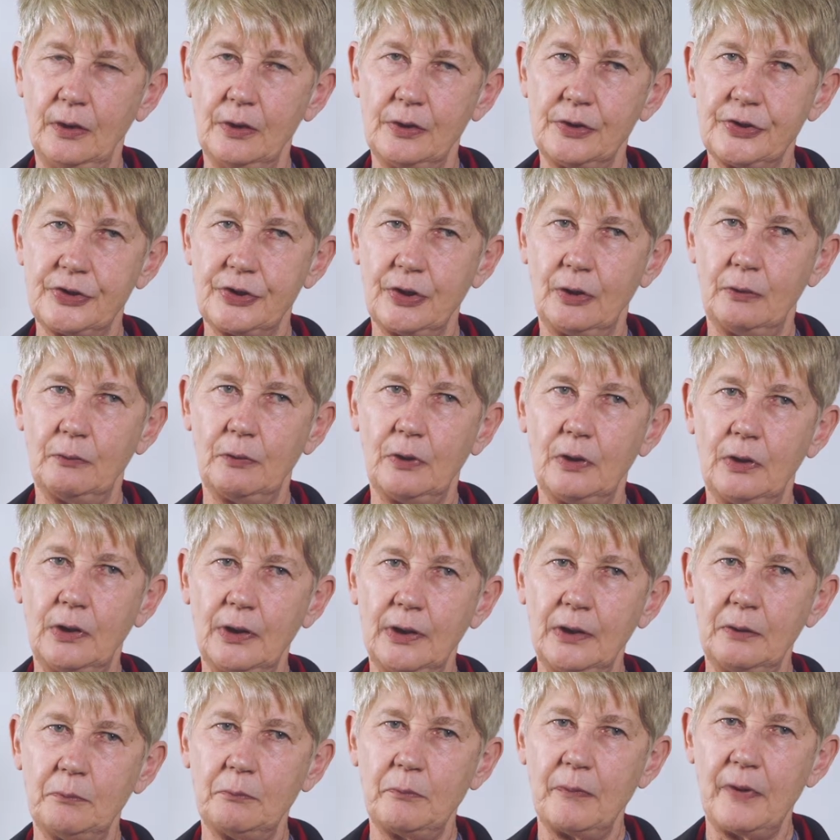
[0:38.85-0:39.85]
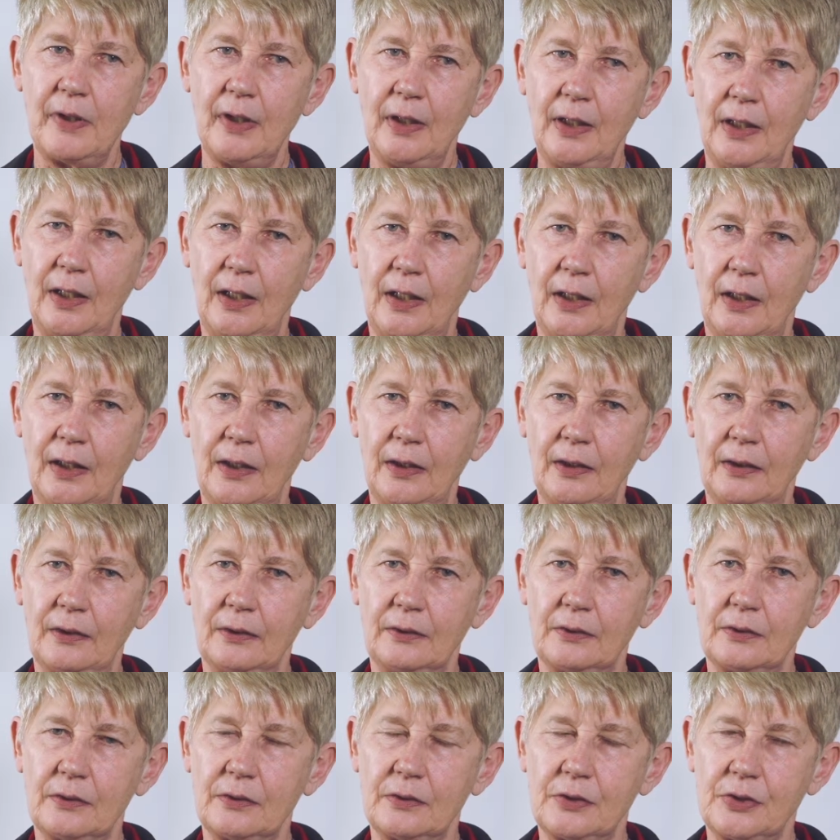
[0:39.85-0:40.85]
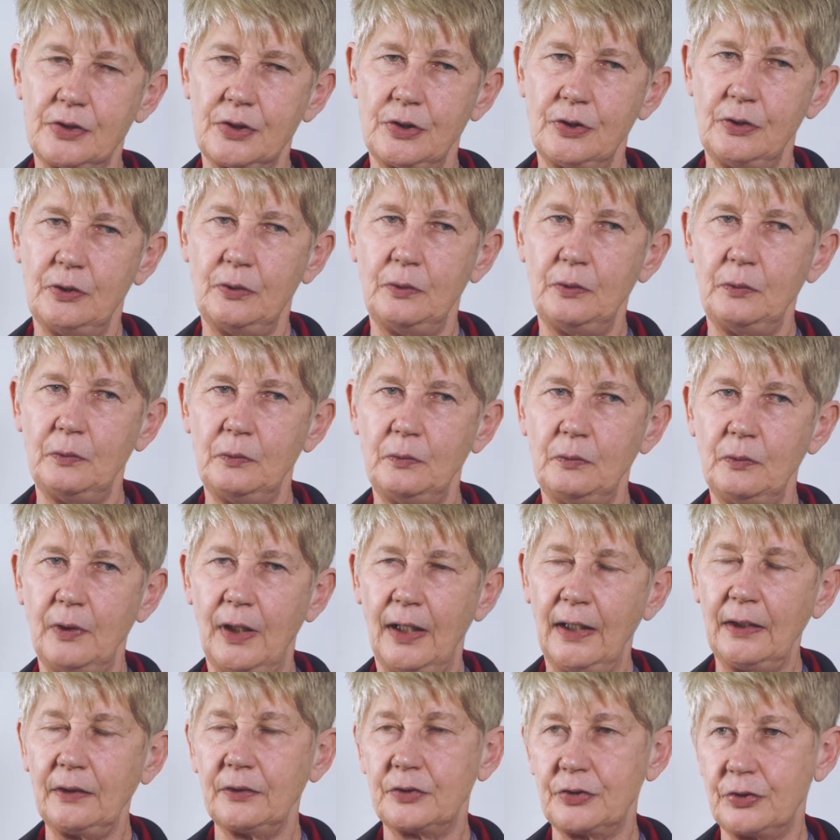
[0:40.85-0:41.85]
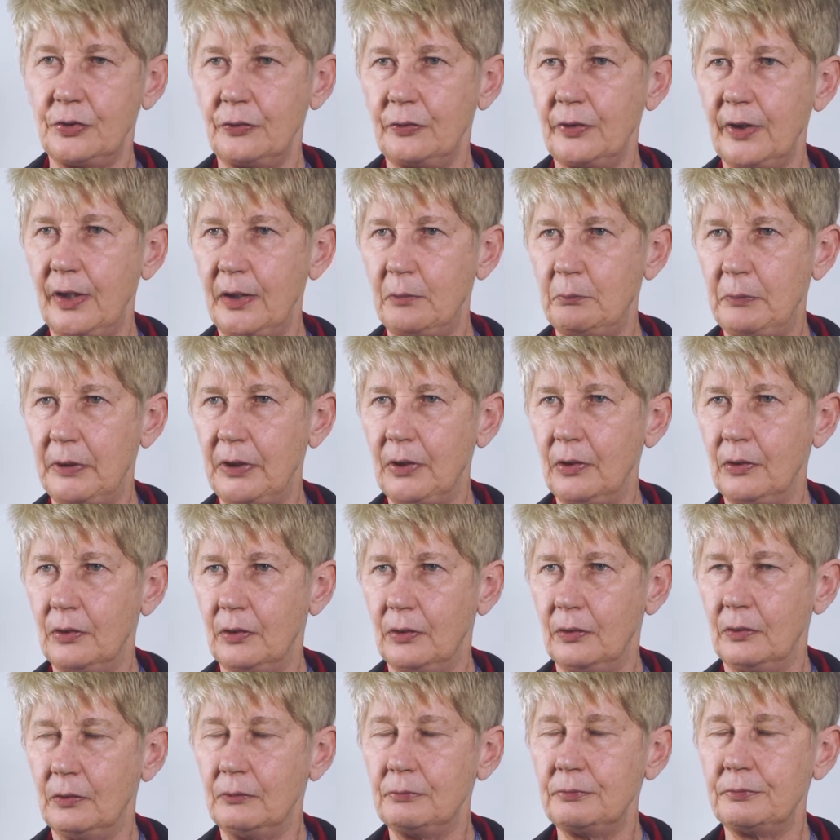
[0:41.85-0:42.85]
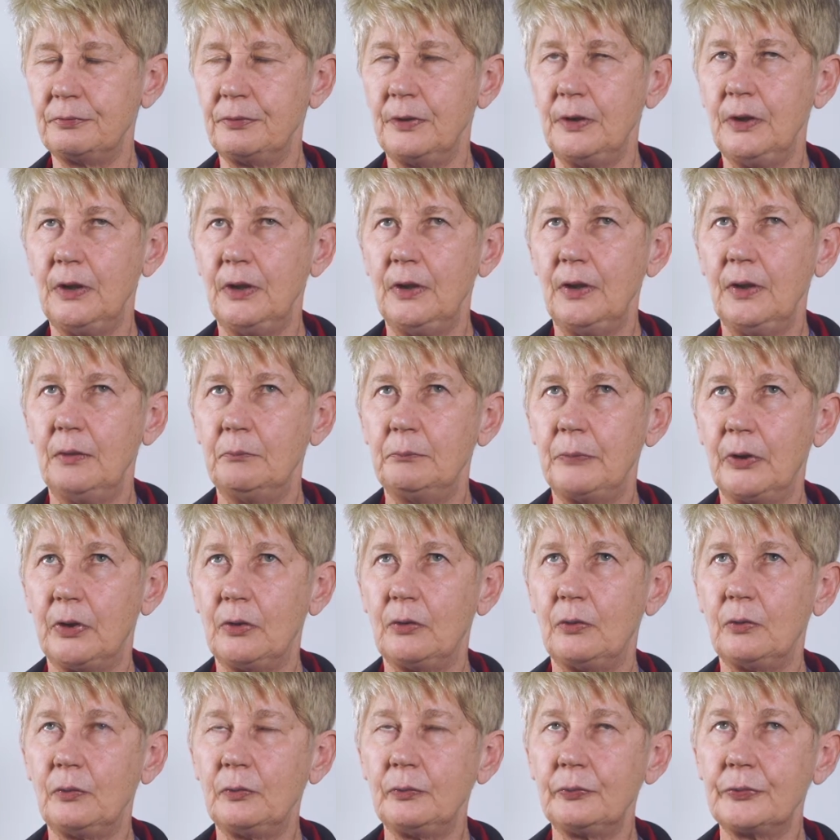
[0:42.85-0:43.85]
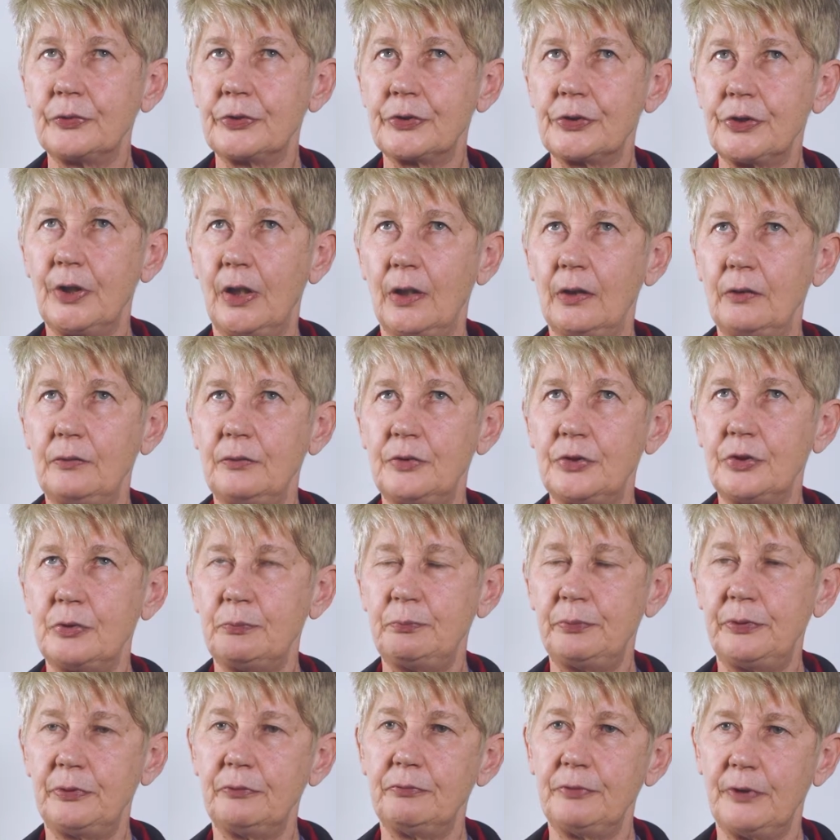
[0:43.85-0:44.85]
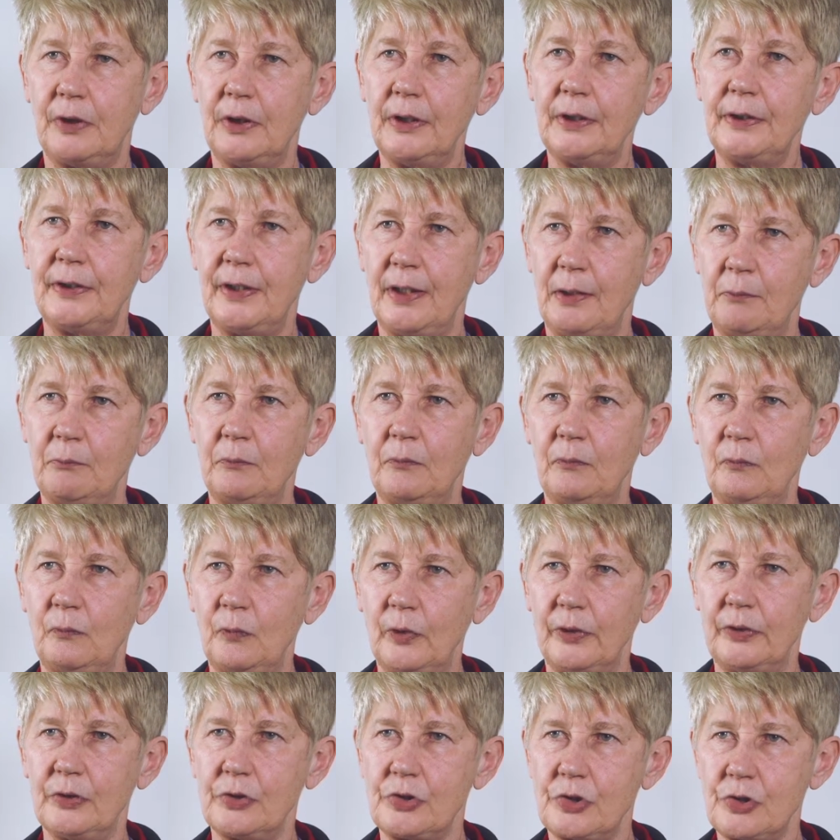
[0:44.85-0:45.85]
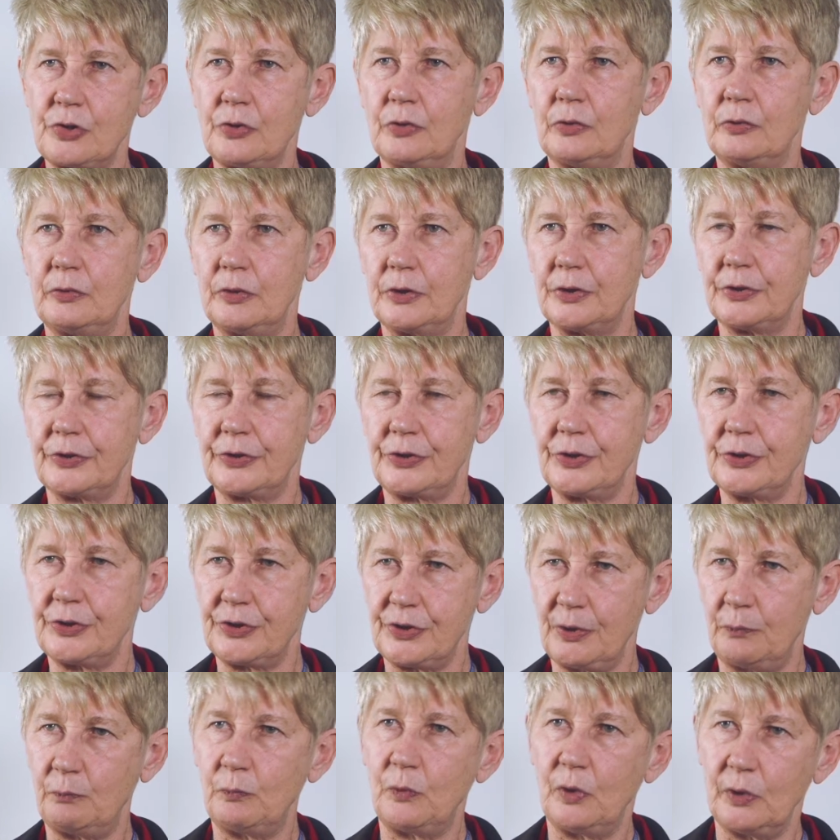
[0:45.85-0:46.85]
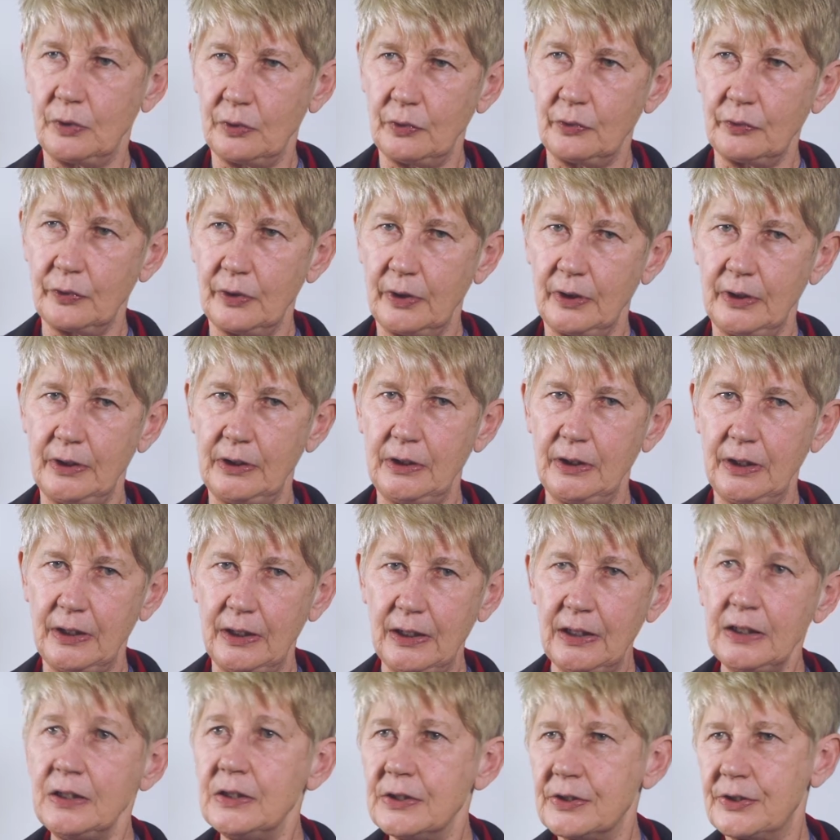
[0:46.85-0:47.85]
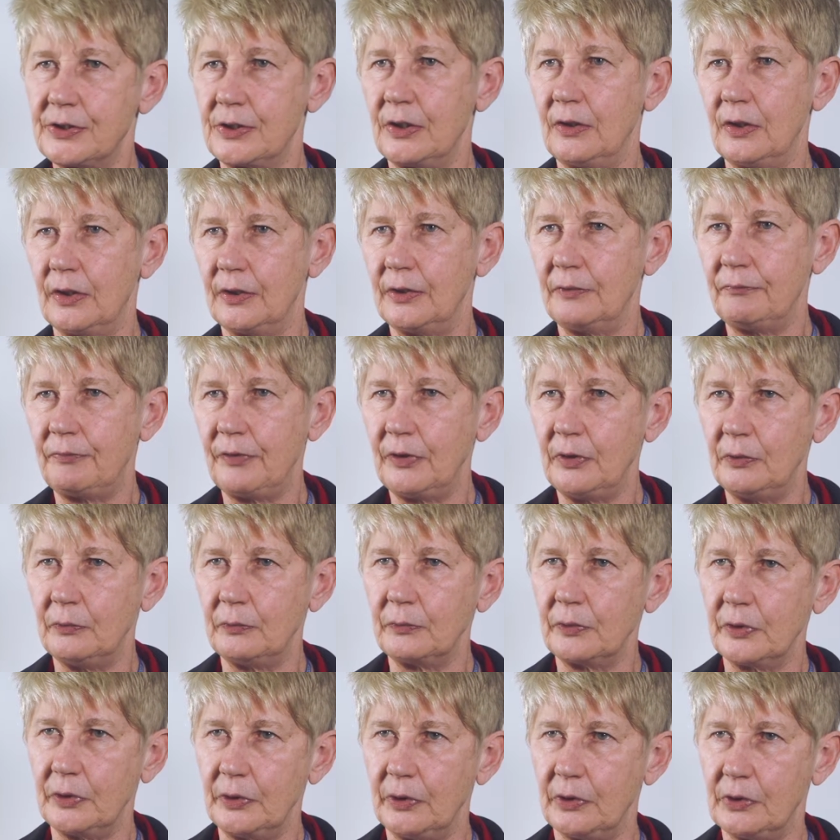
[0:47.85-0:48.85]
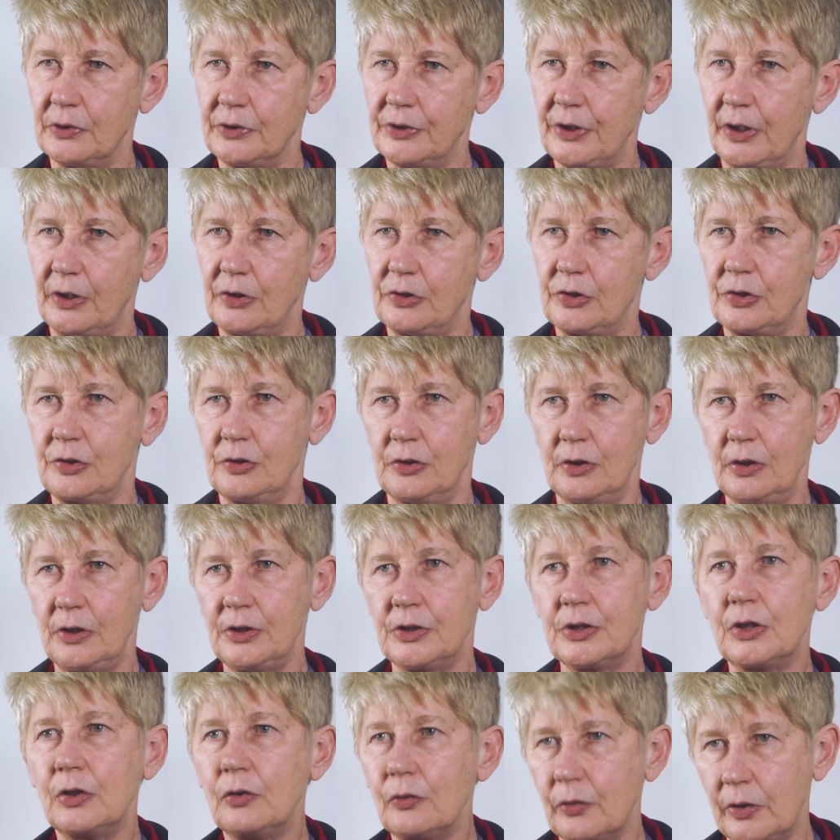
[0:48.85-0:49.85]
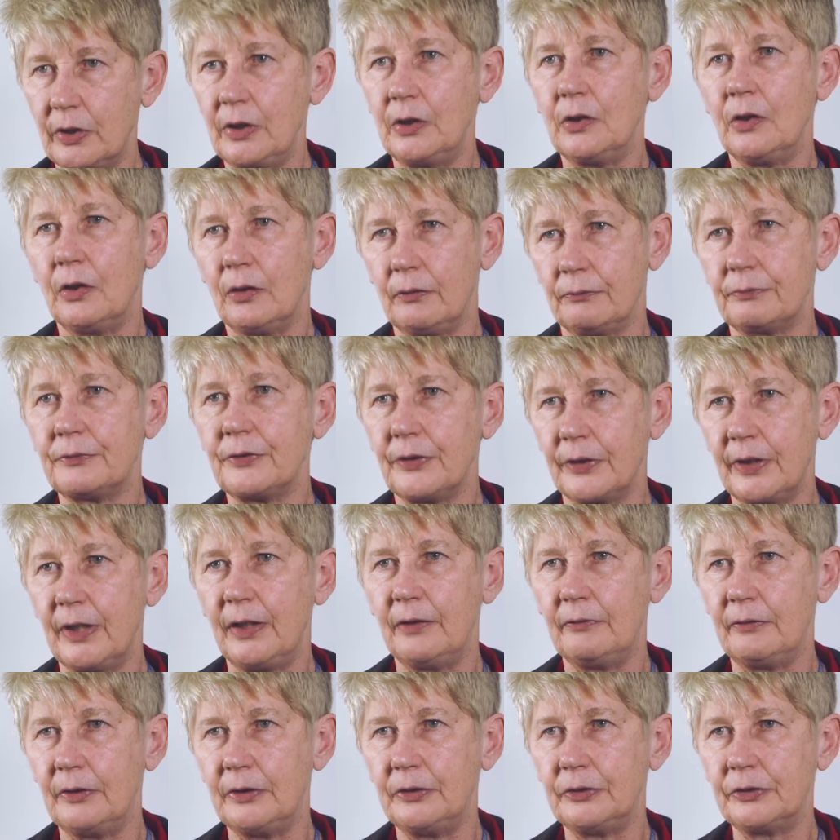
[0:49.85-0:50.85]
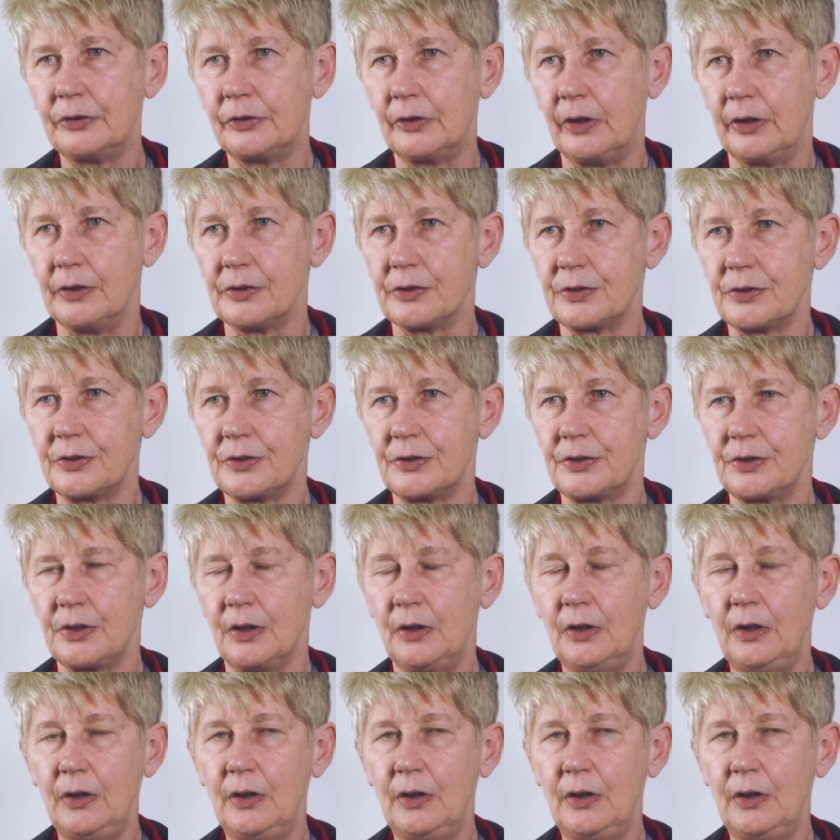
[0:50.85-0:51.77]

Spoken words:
So I am there to act on their behalf, but also to provide them with assurance that someone on the inside of the organisation is looking after their interests.